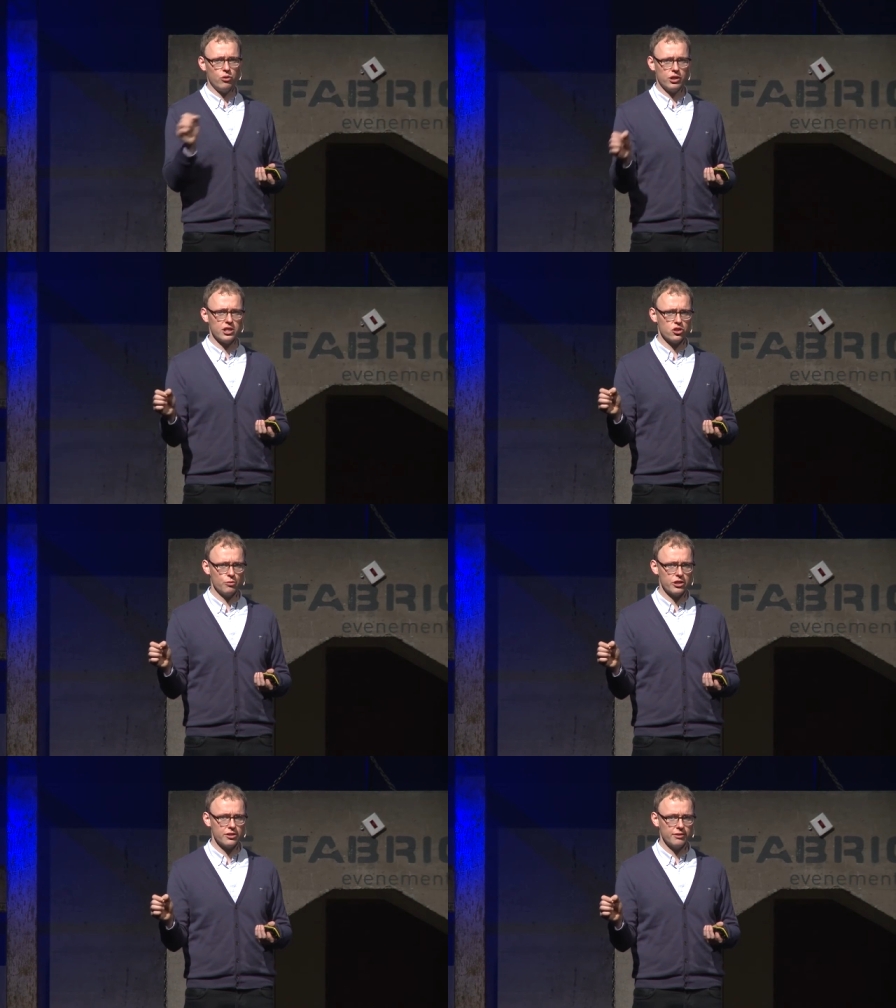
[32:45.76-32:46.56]
our
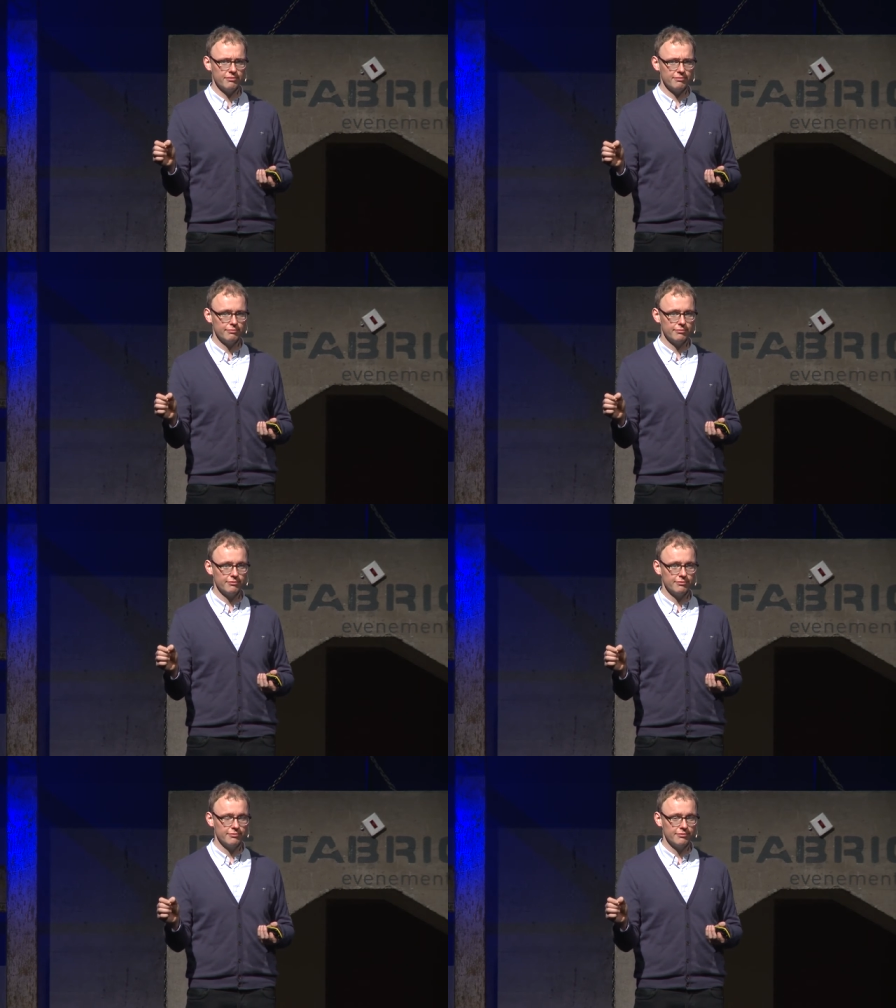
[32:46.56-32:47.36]
customers.
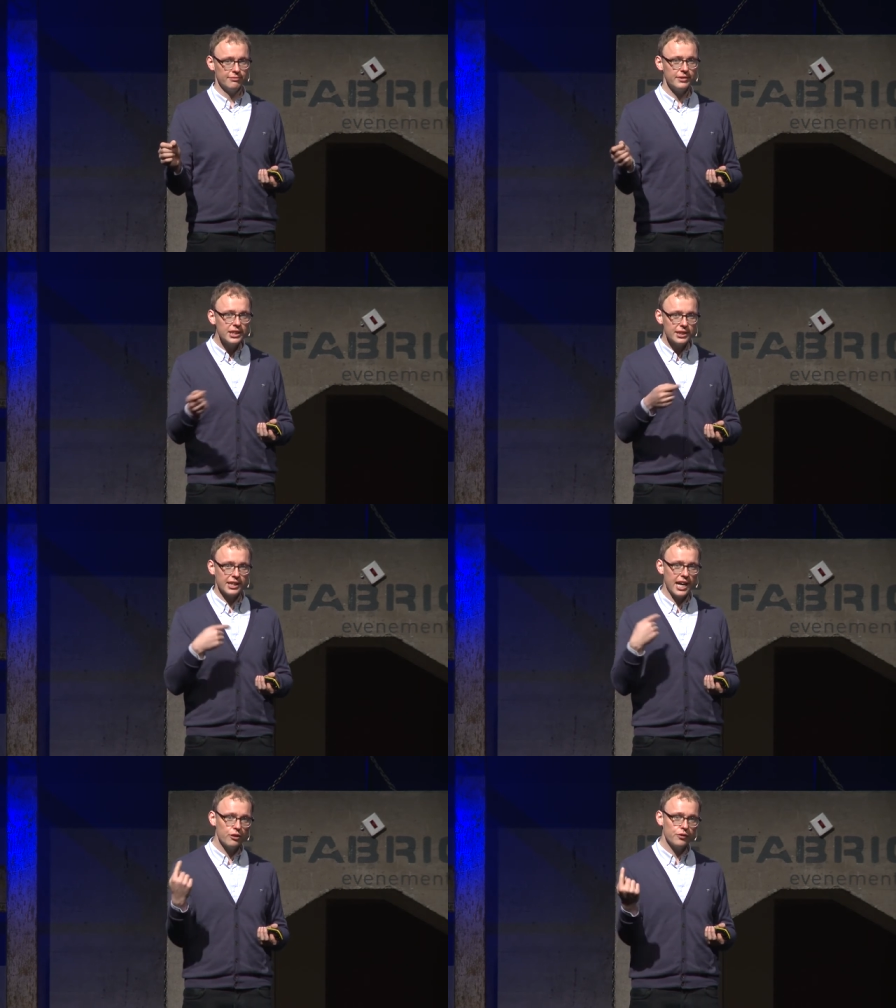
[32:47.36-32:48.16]
This is a
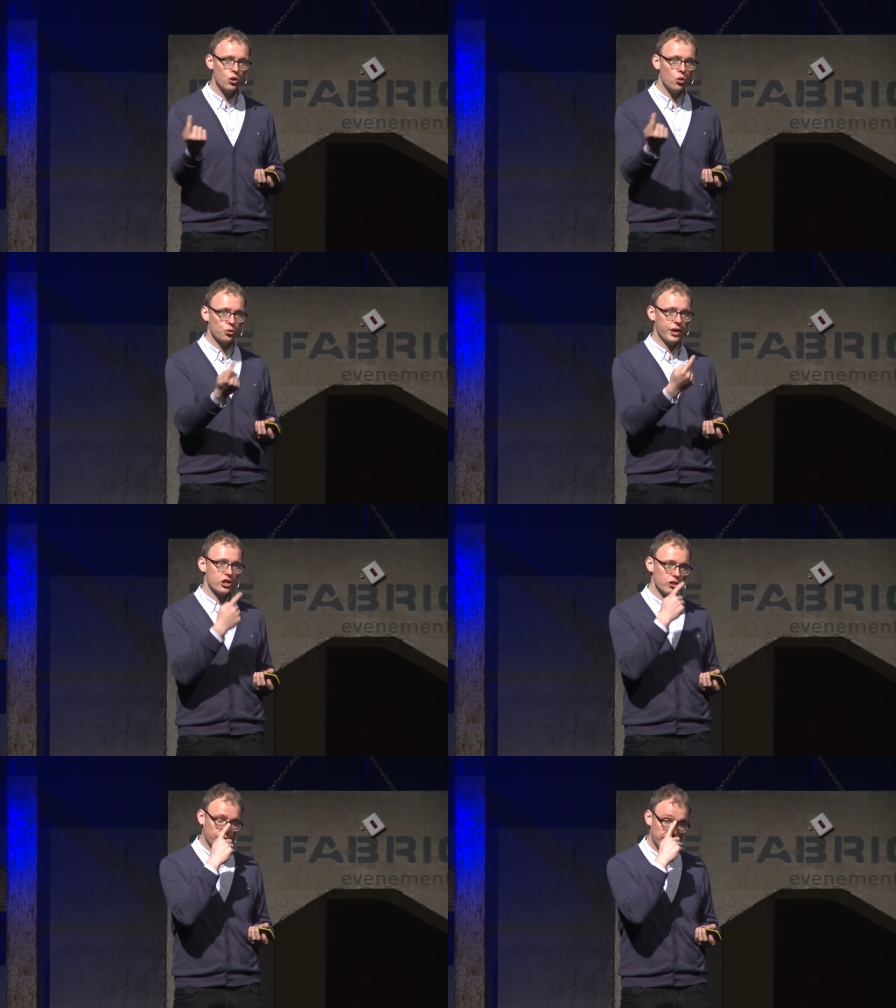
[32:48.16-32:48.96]
kind of a
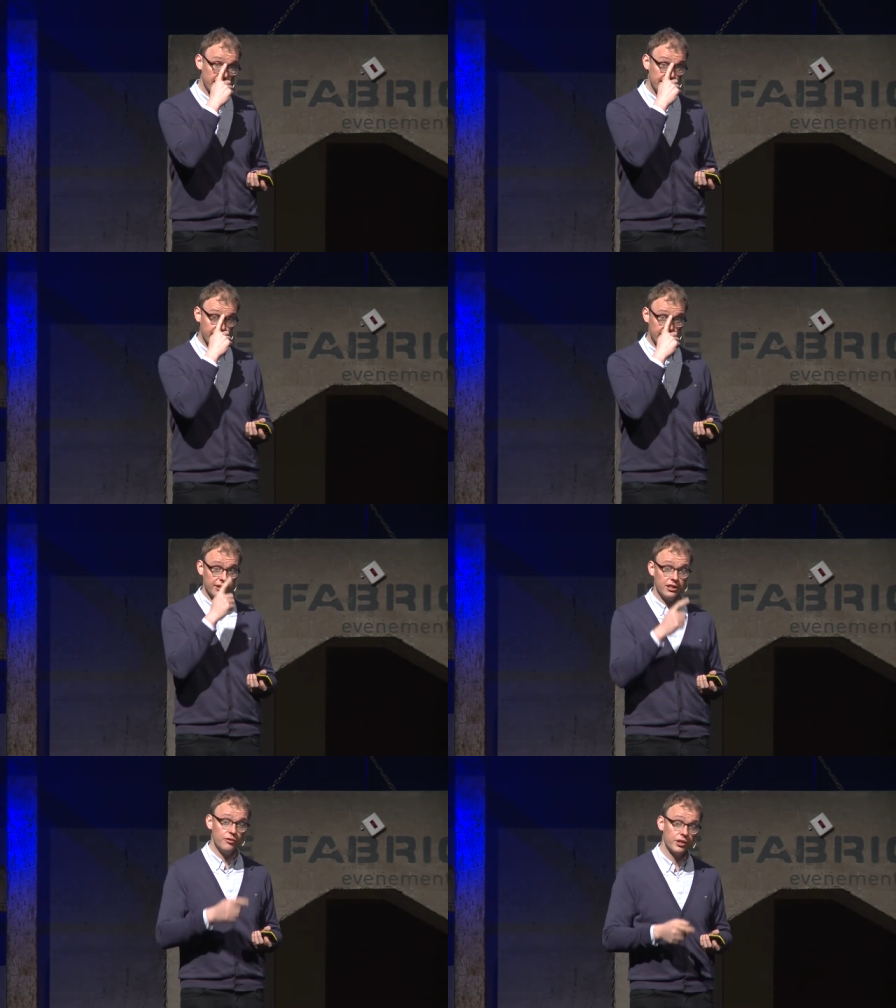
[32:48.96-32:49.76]
co-creation of the entire
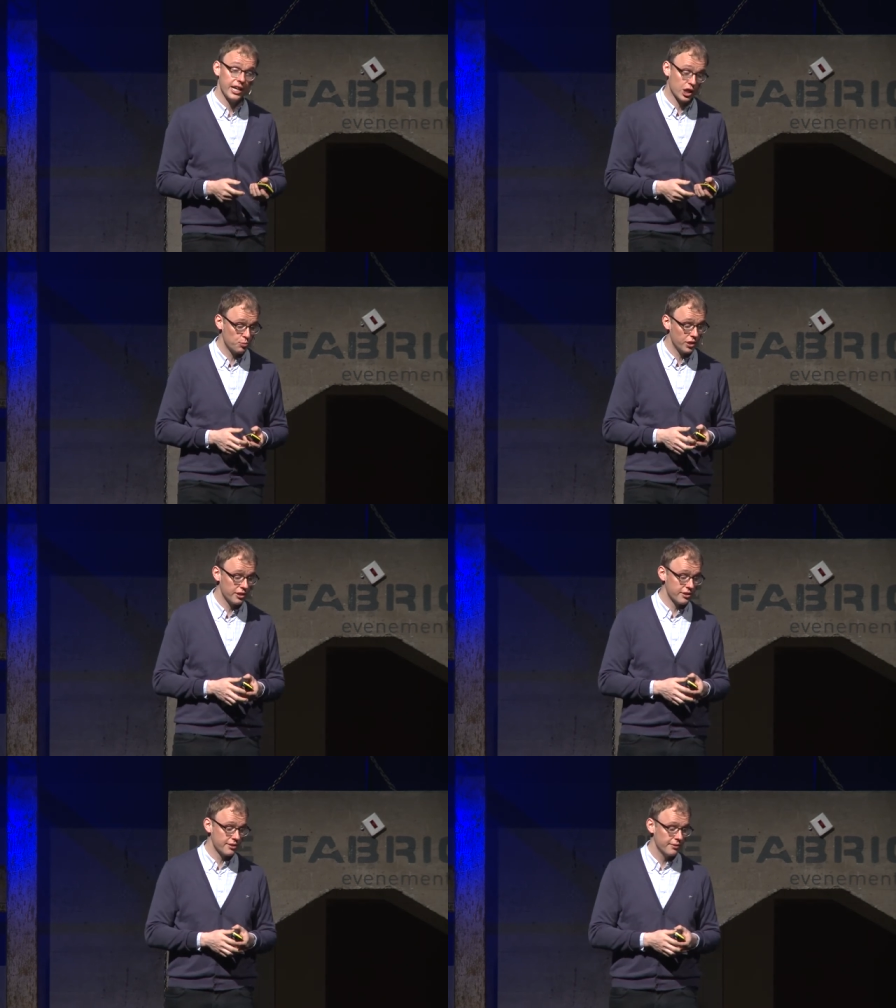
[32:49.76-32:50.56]
delivery
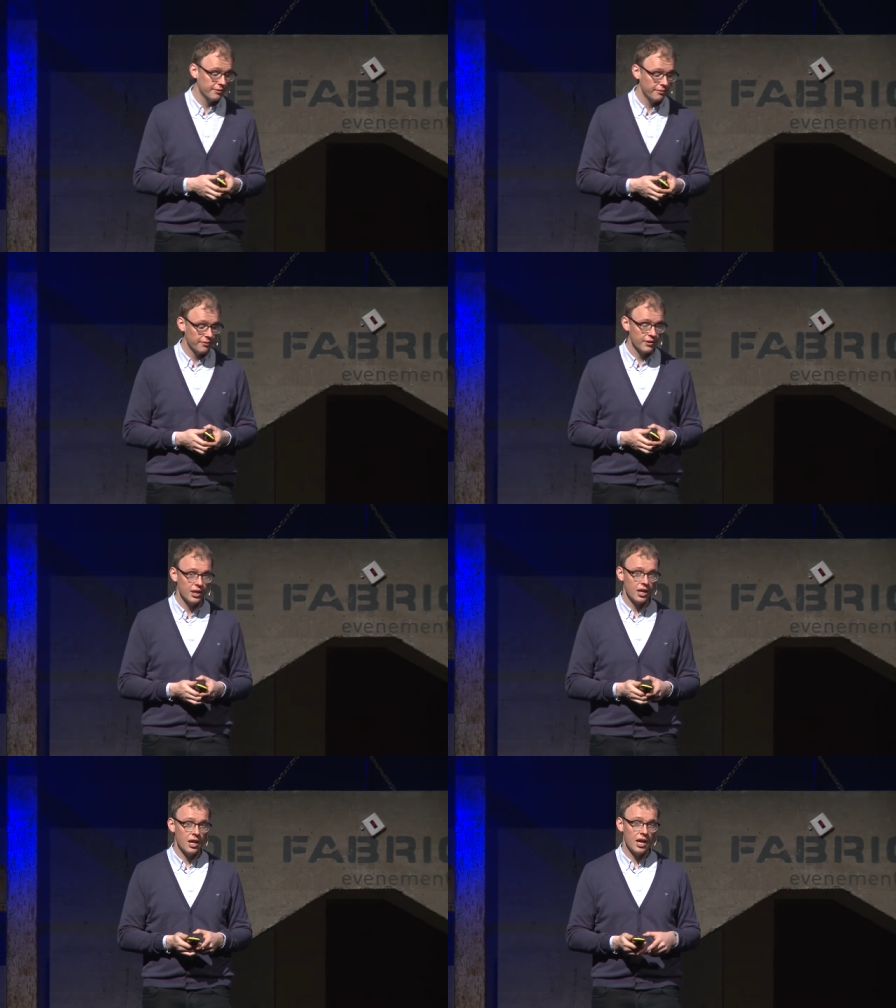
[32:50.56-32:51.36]
experience.
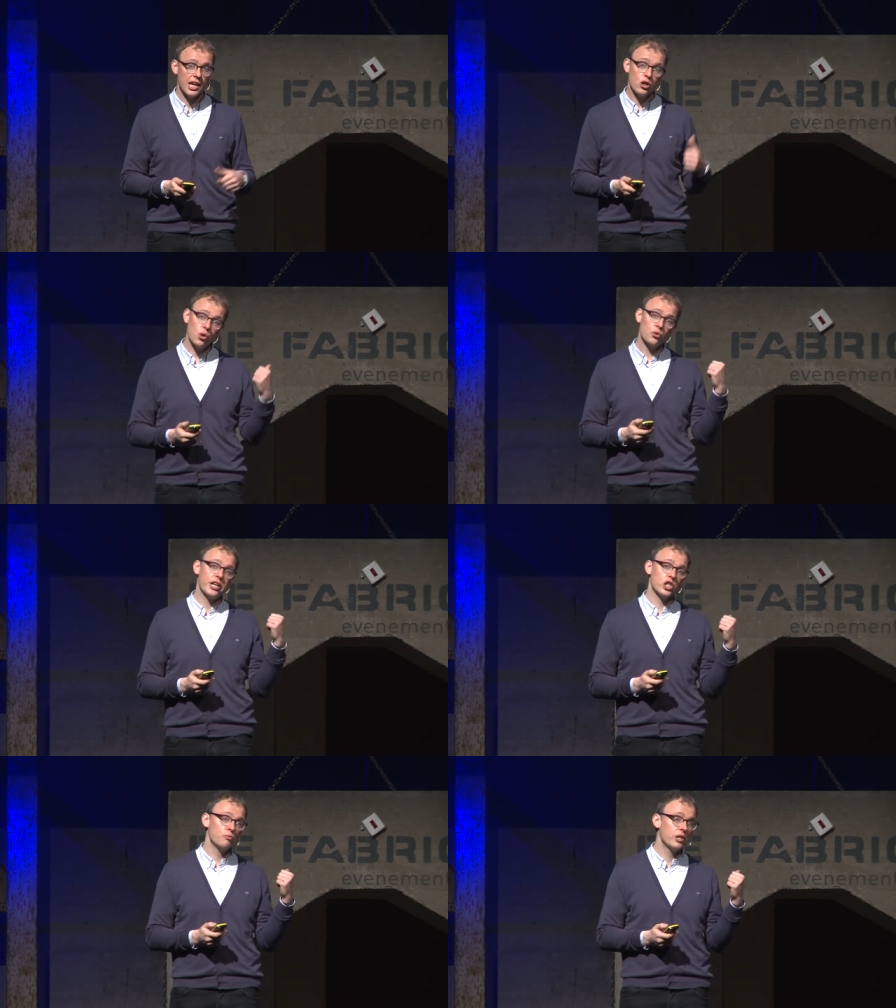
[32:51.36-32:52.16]
And
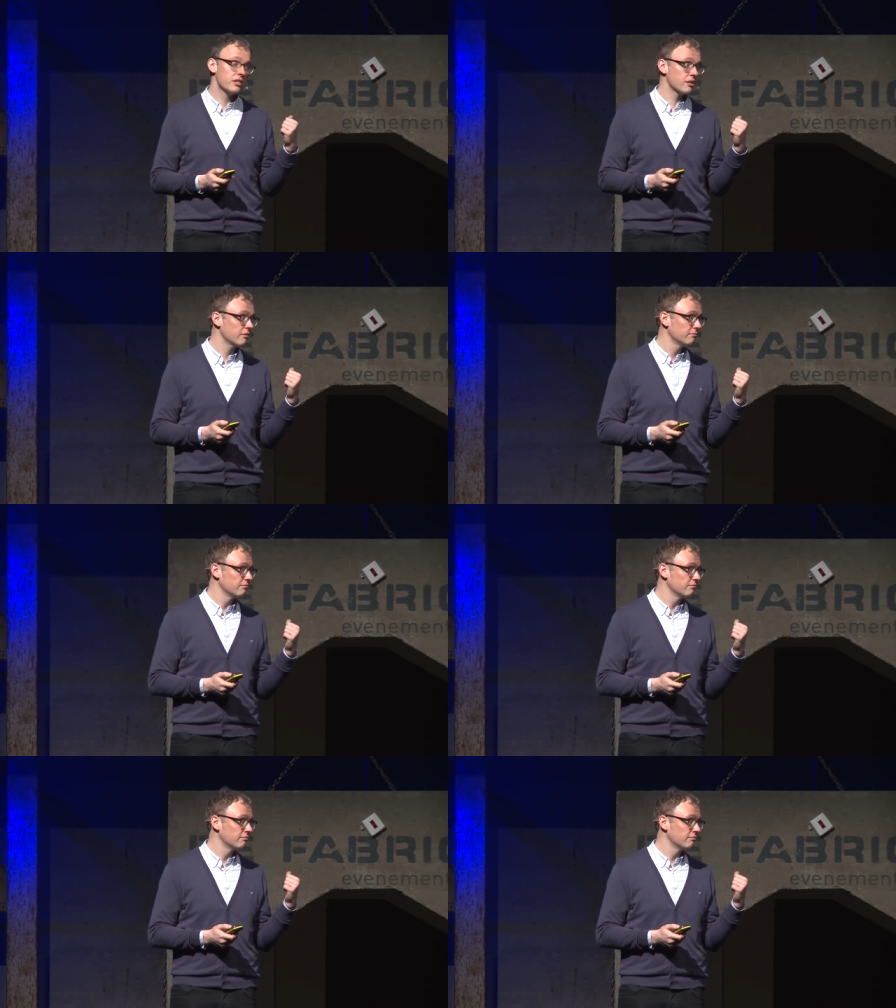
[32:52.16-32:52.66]
co-creation means